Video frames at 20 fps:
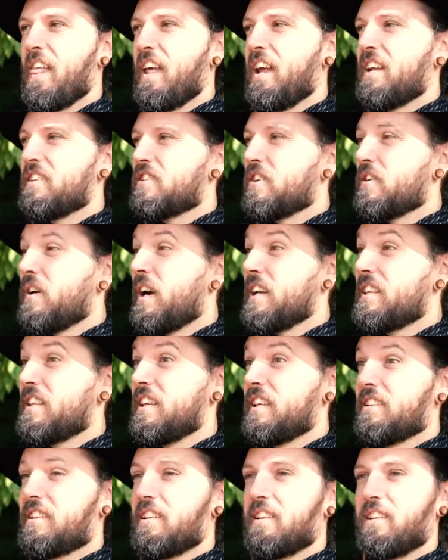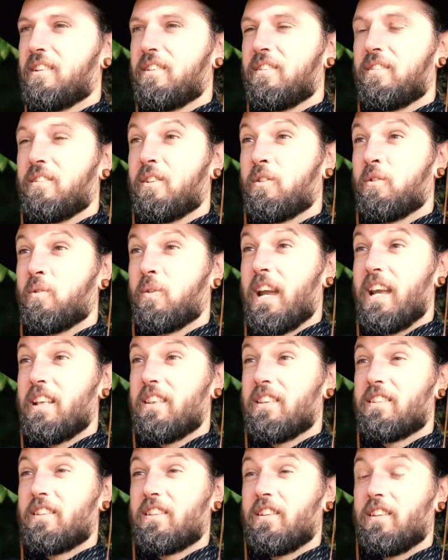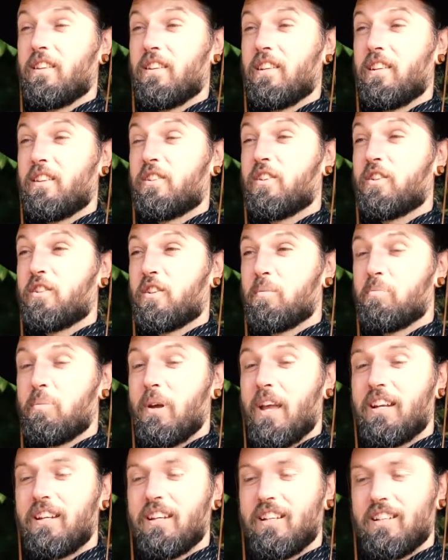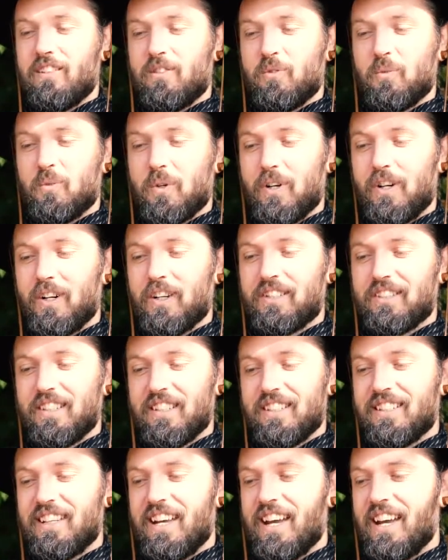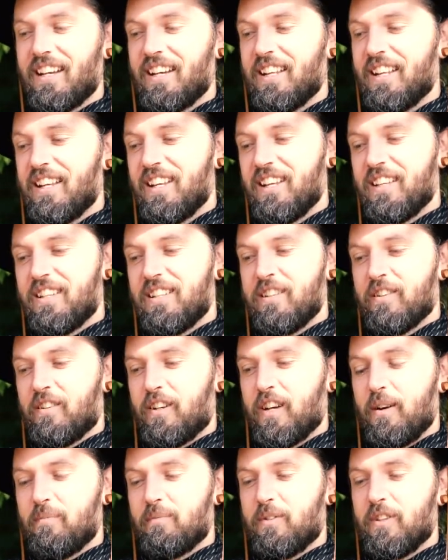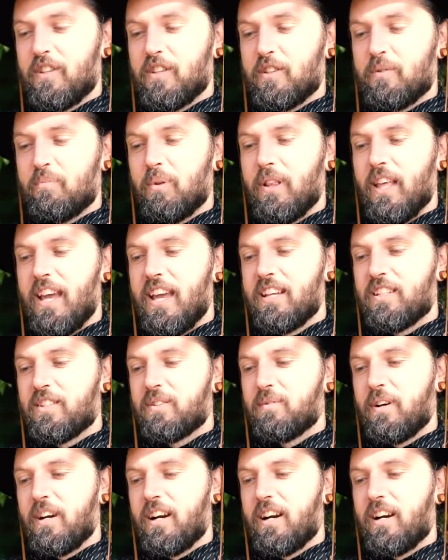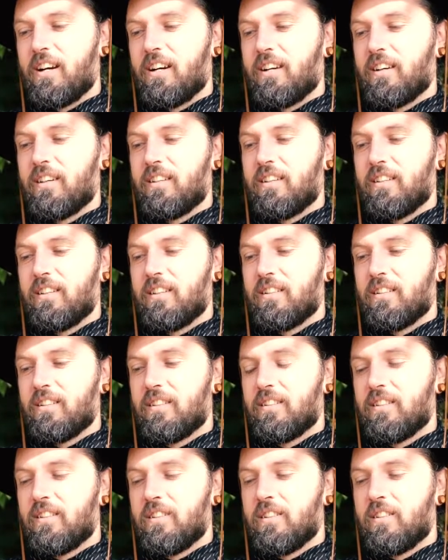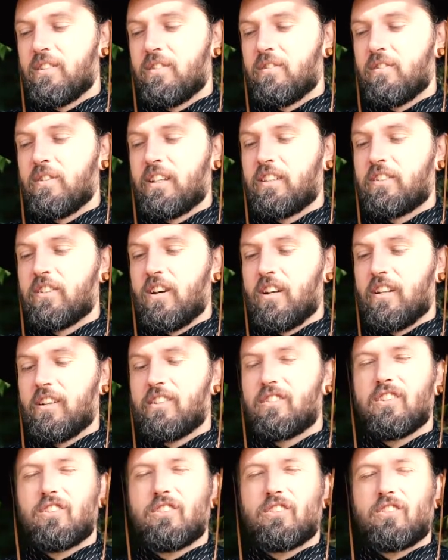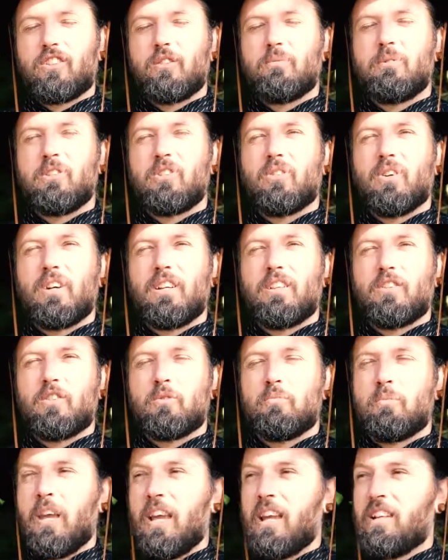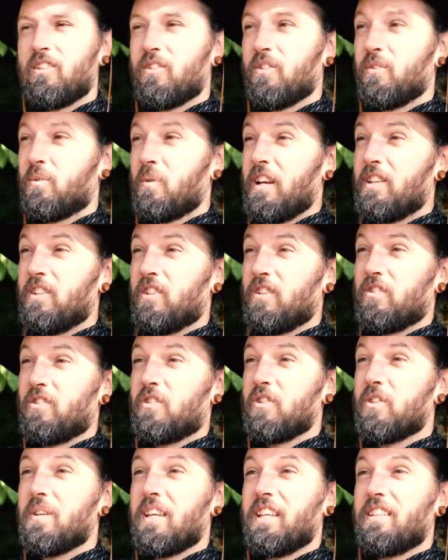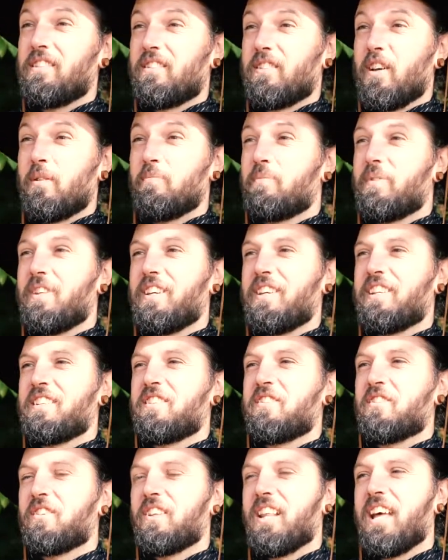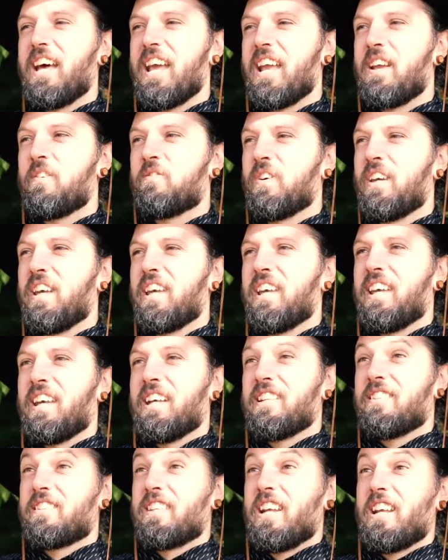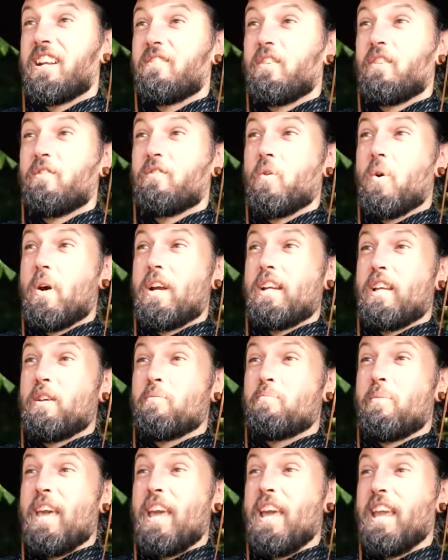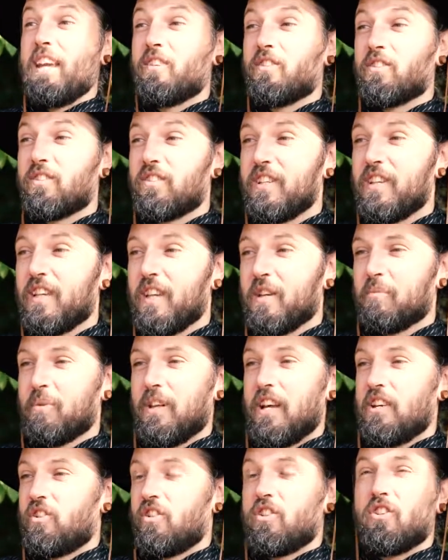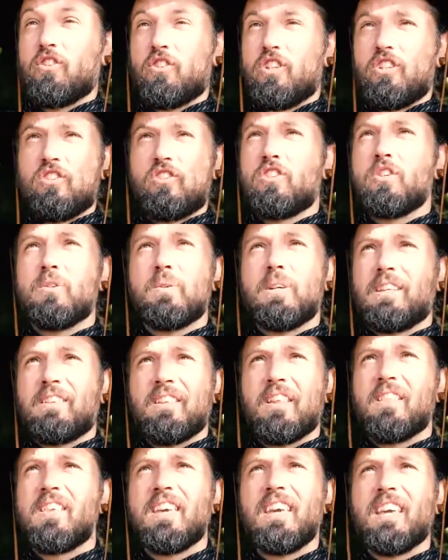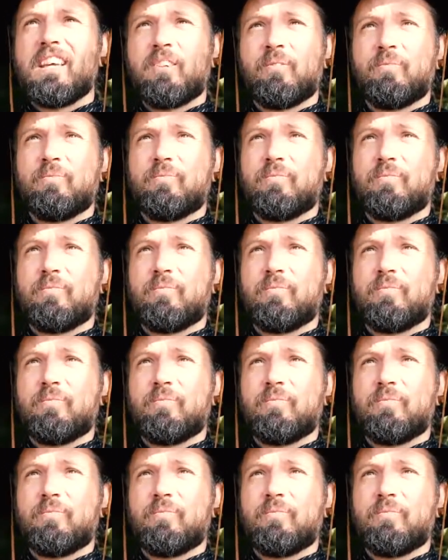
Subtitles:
and so I think that the way this interdependence works is that you come to this place where you acknowledge that there's going to be joy and there's pain. So when you're doing something in your life, instead of avoiding pain or seeking pleasure, you're just doing the thing.